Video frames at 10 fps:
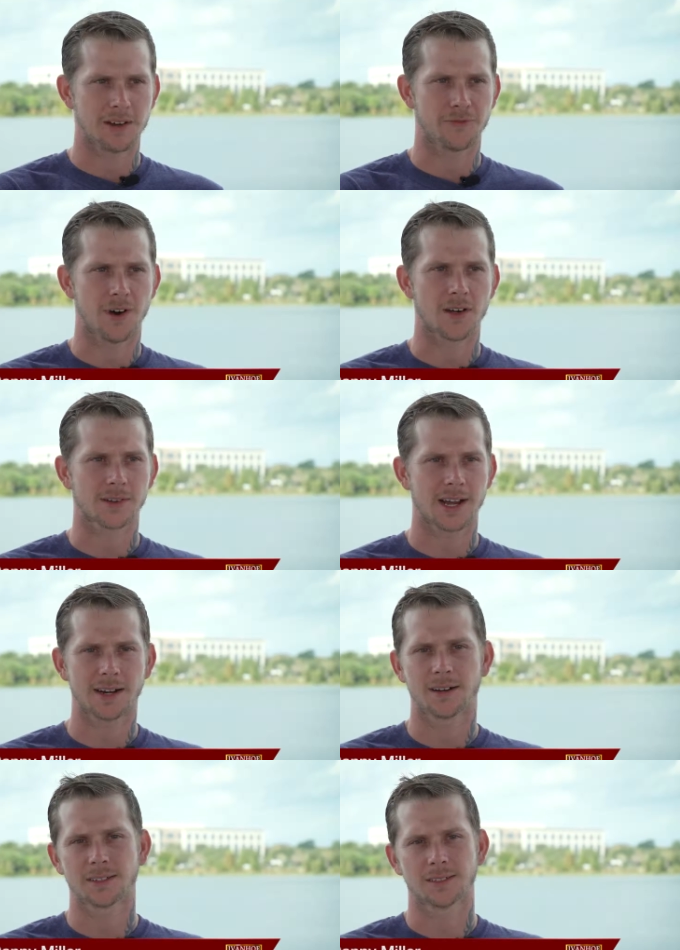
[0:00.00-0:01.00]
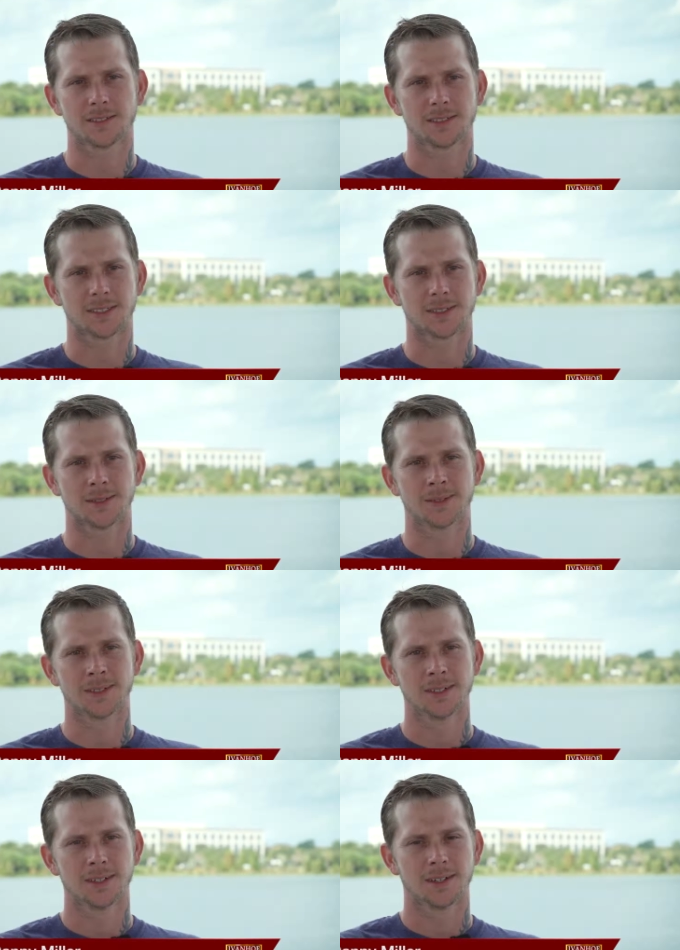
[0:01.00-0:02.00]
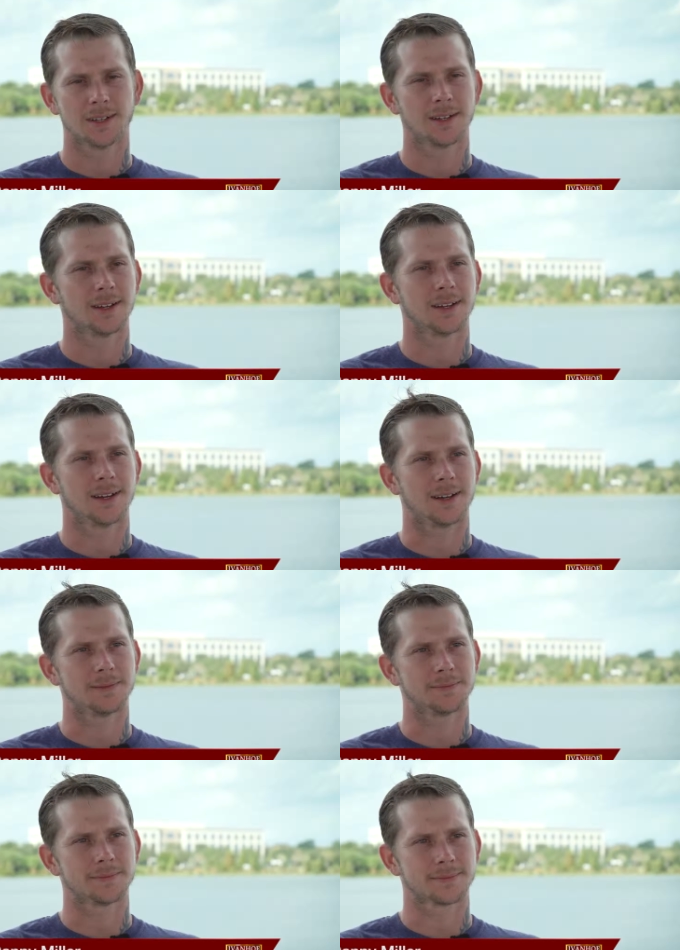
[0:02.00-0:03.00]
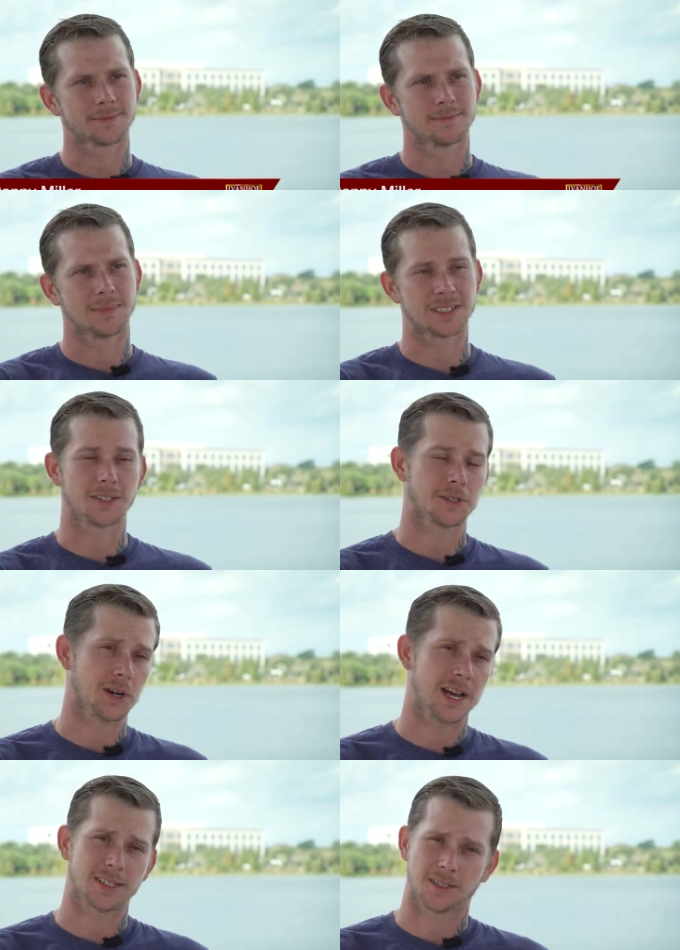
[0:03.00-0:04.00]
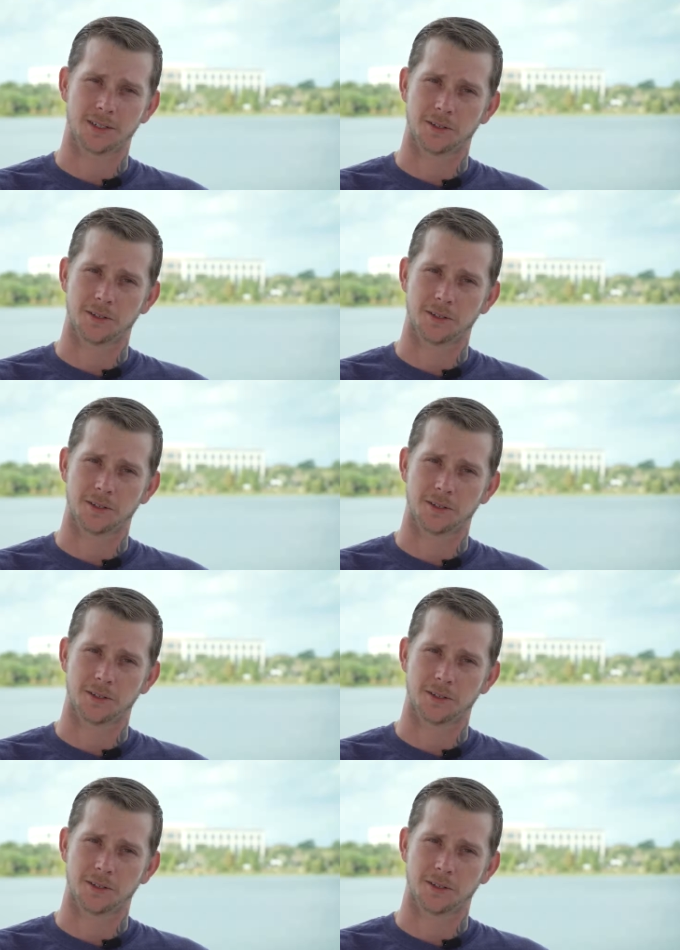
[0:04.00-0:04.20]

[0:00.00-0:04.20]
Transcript: My father had Huntington's, so um, my sister has it